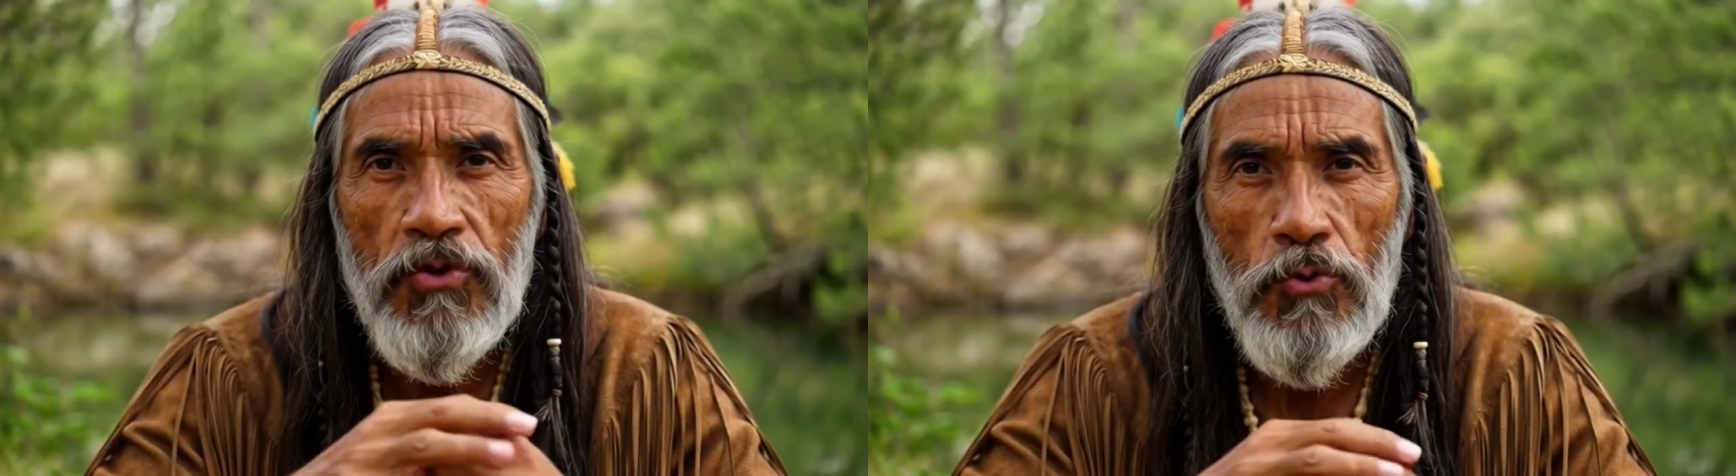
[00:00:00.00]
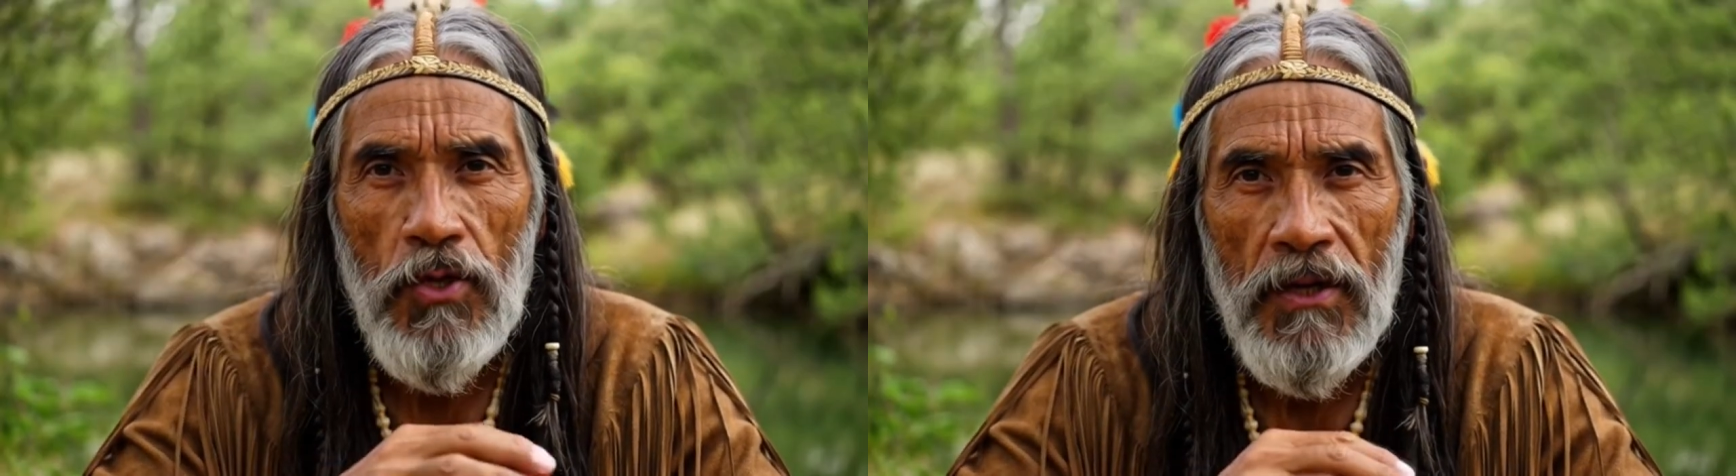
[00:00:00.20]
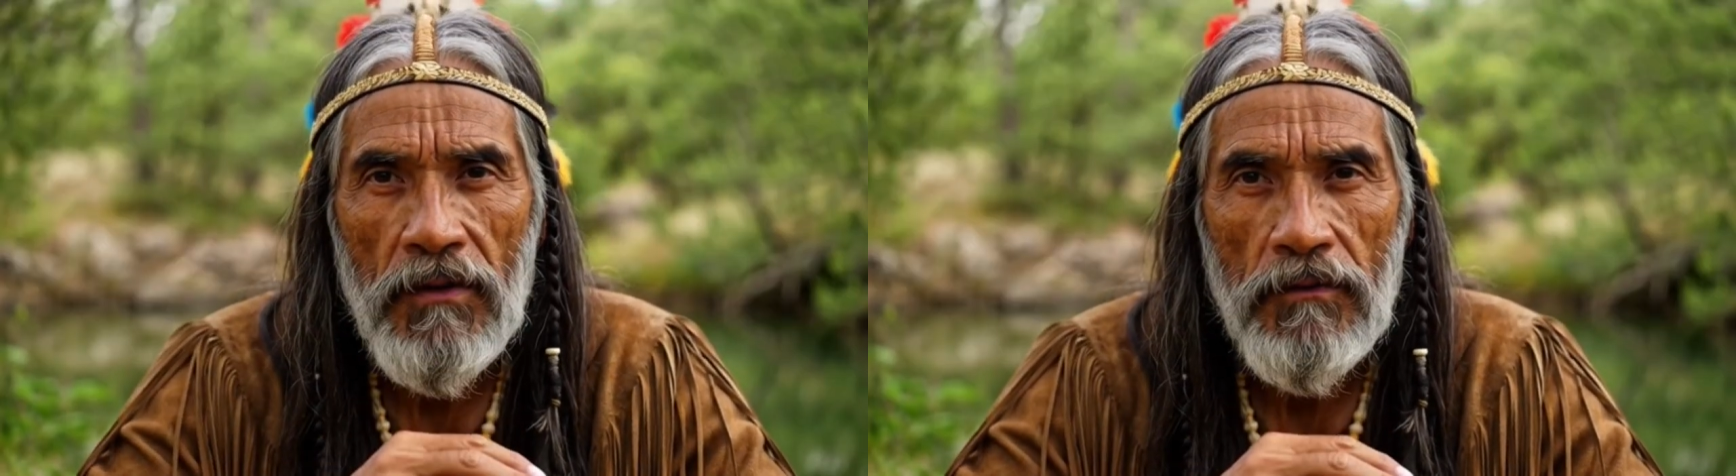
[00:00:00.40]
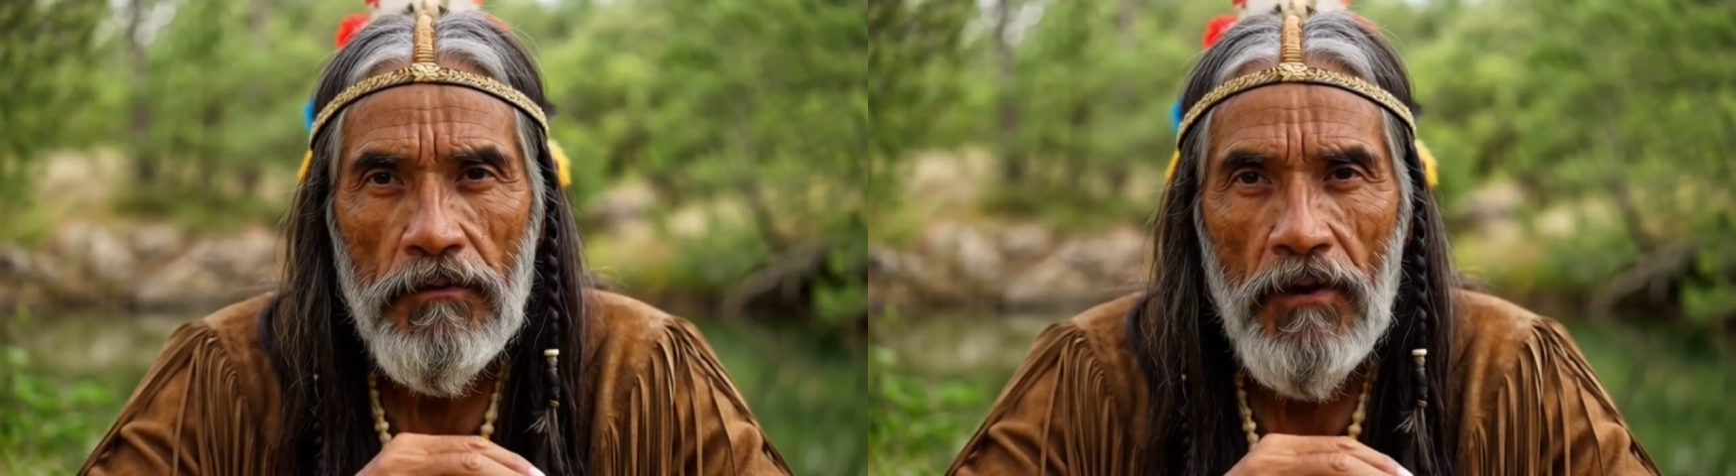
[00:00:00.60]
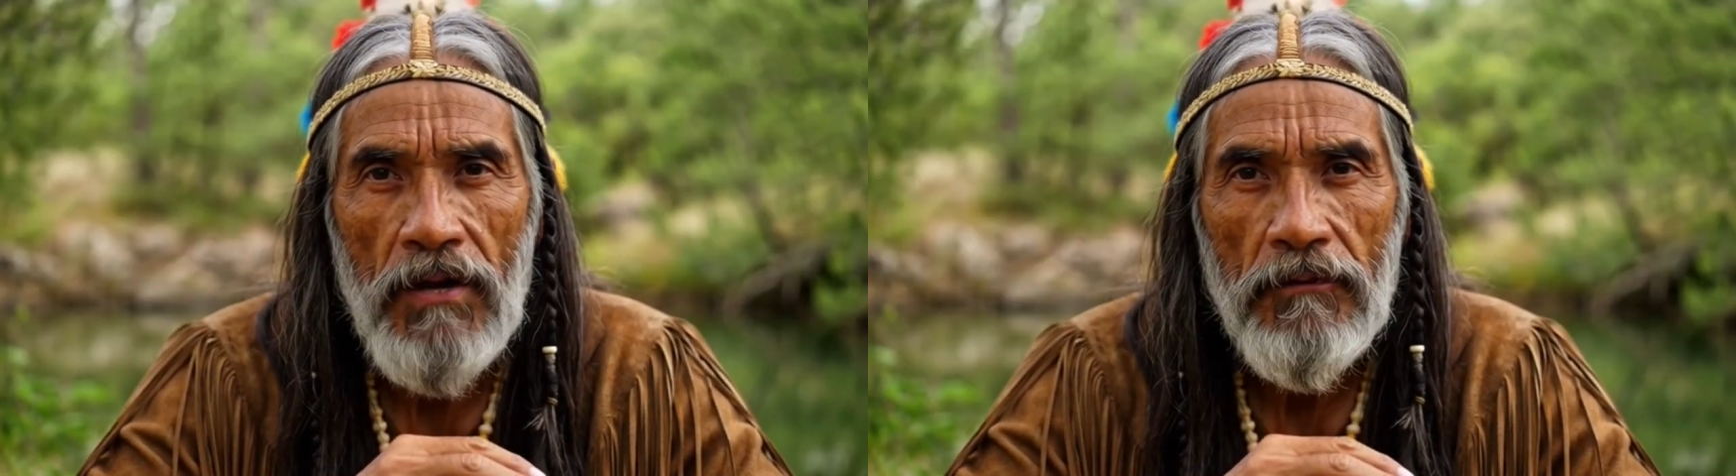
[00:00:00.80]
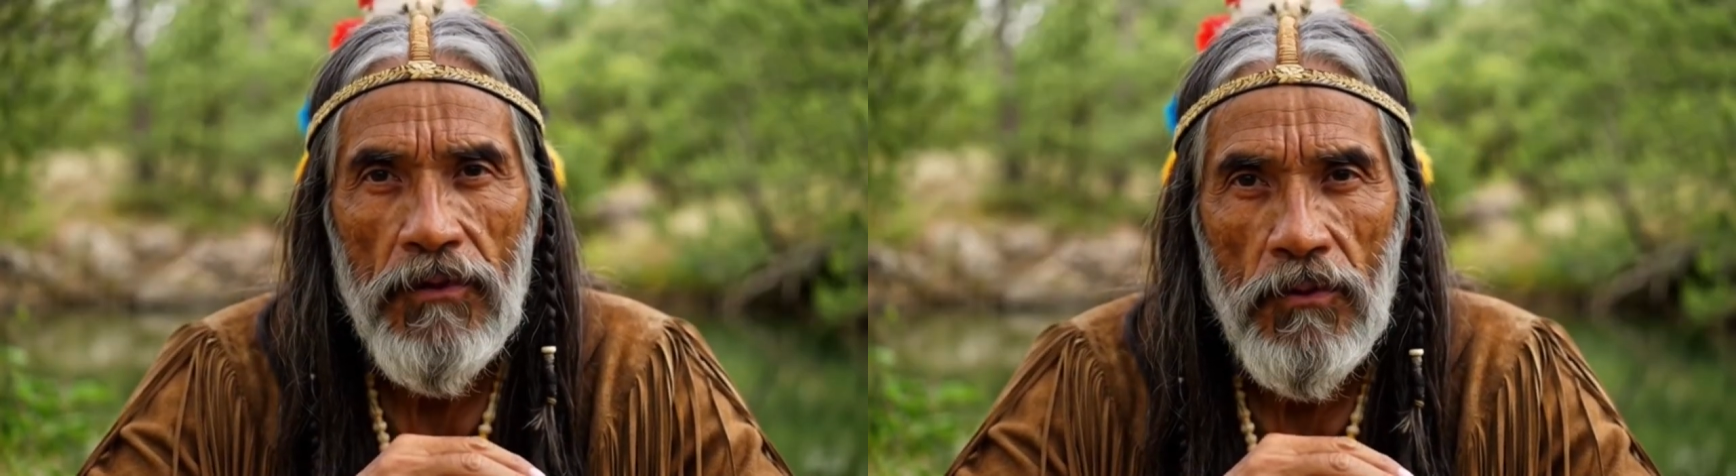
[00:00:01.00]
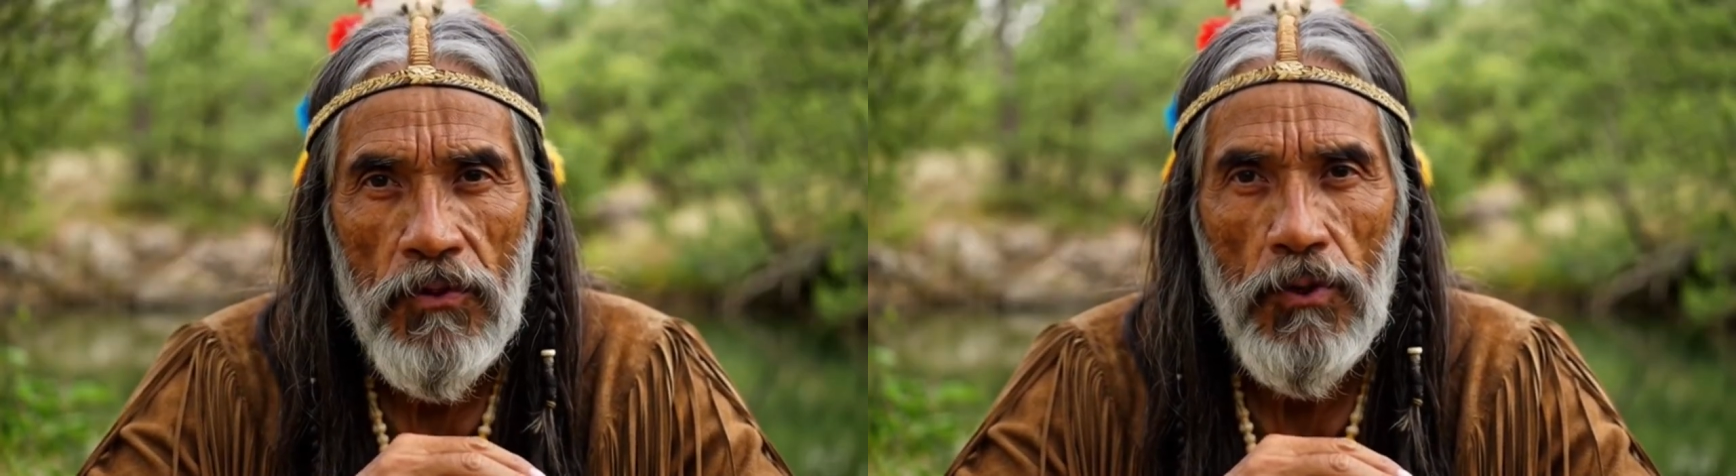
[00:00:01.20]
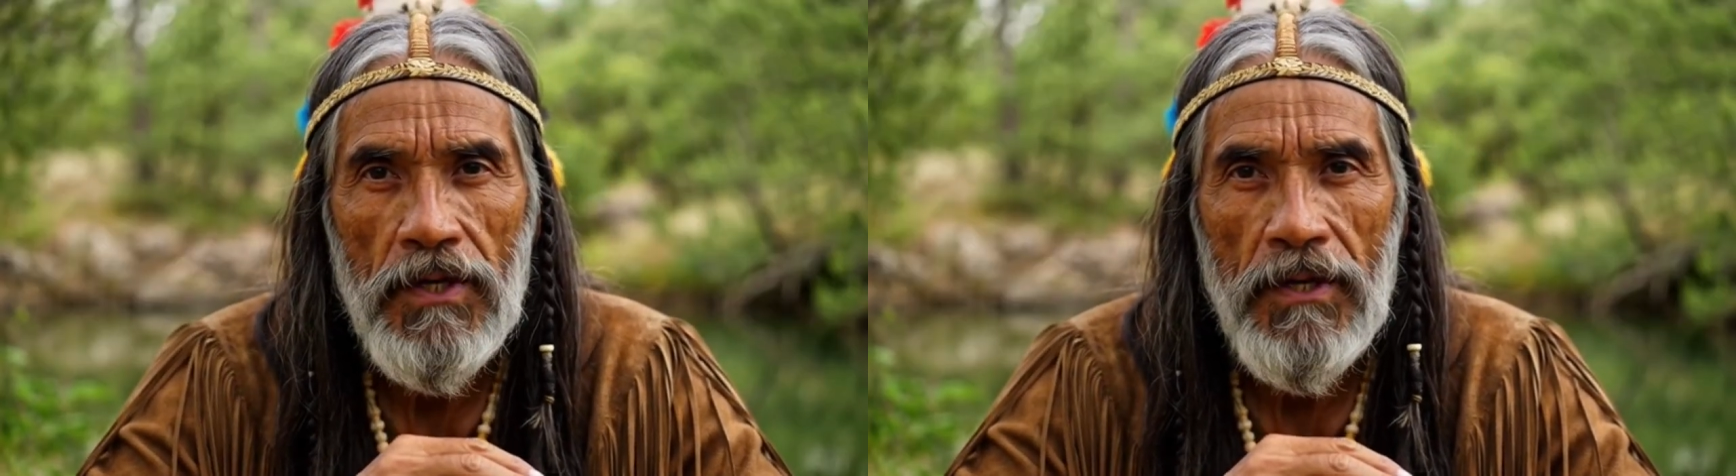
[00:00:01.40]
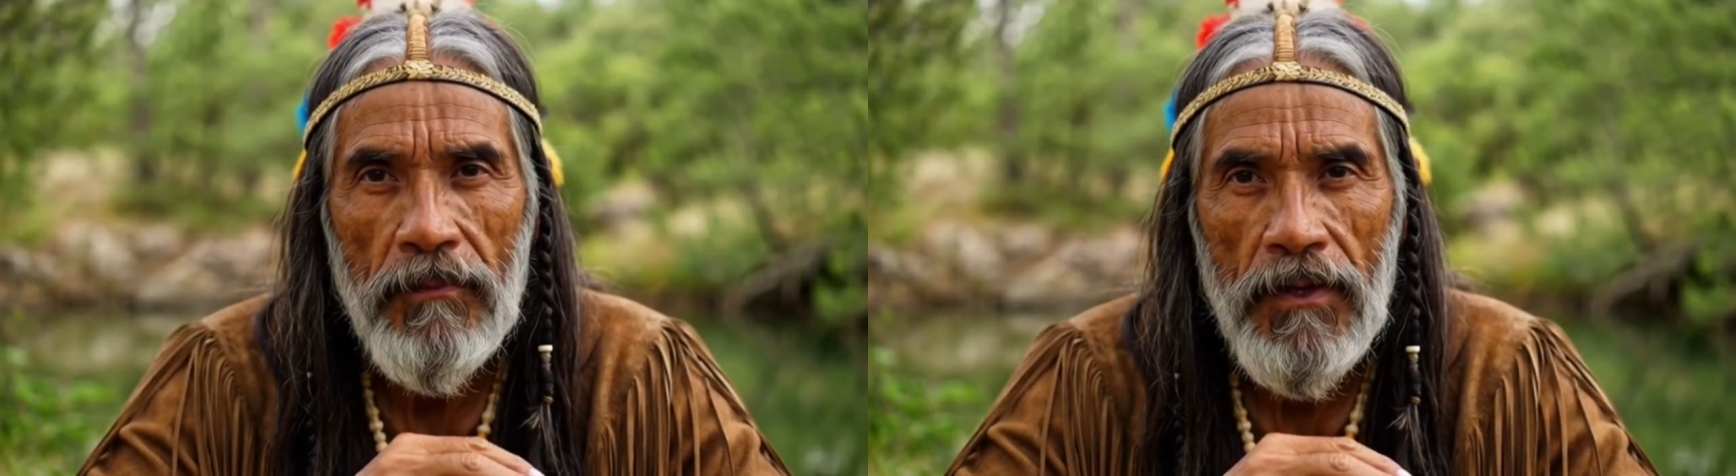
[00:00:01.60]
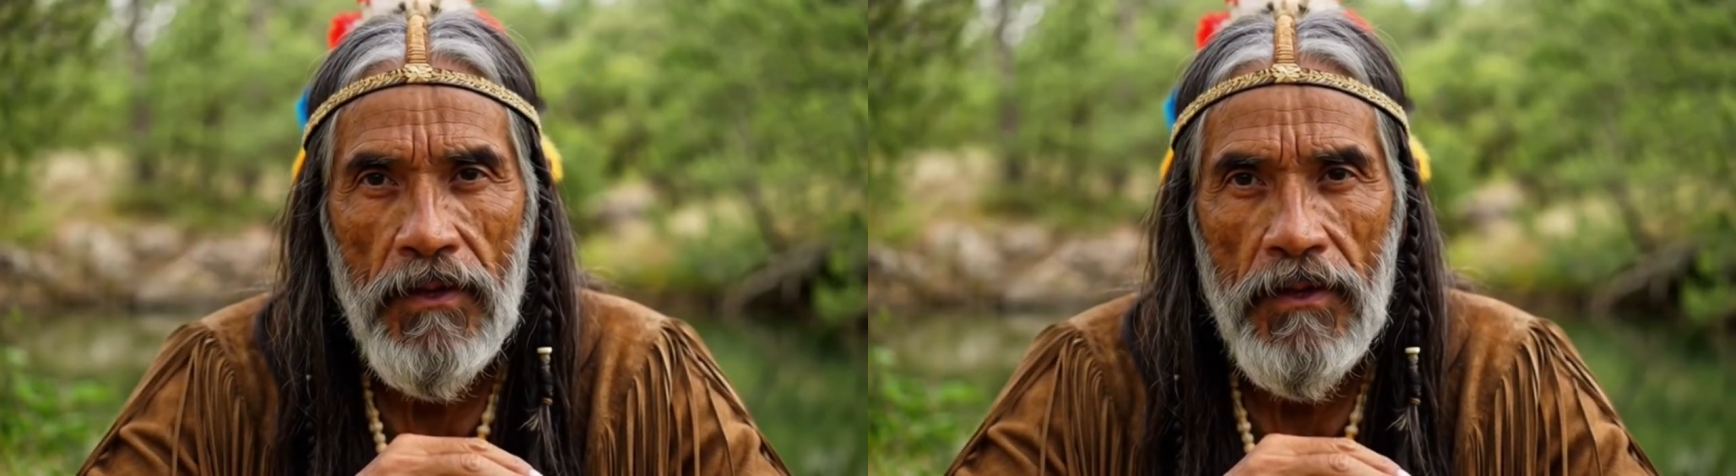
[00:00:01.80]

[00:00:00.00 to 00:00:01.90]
the jitter of artificial time.